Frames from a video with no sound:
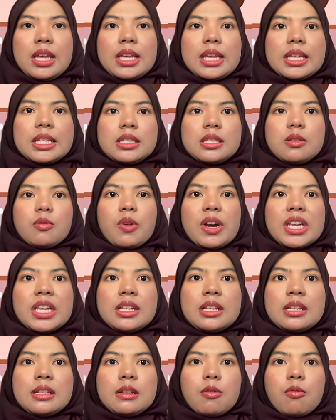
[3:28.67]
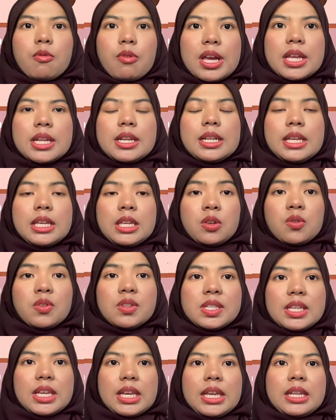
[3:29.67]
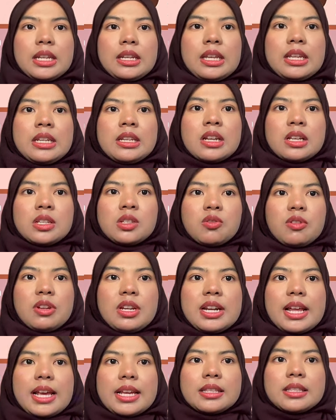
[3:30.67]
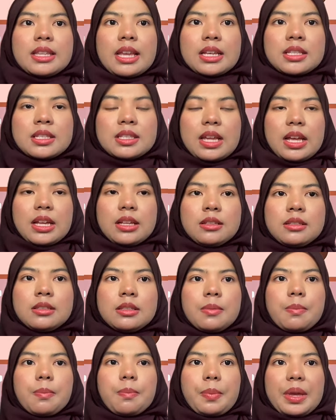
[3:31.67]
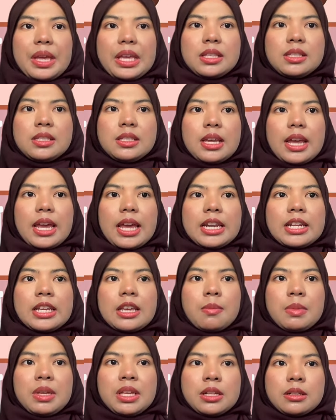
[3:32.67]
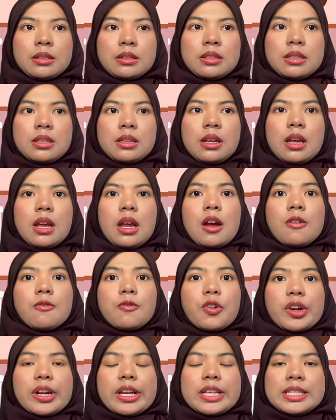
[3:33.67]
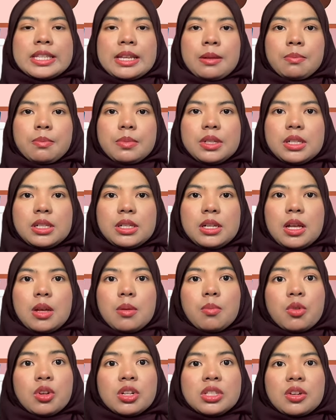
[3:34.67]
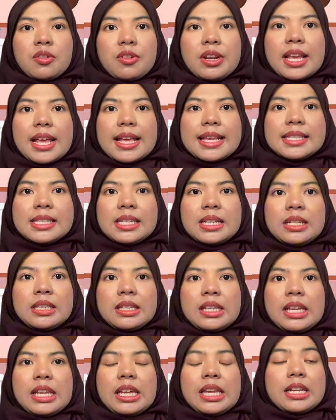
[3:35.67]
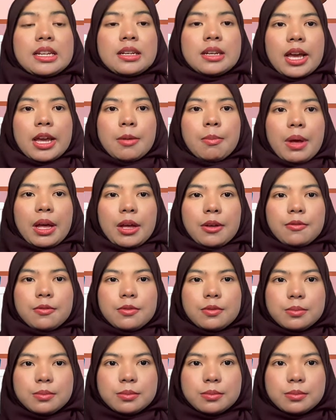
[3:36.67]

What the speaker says: It's widely used in industry like textiles, paints, and chemicals. For example, monitoring acidity in dye bath.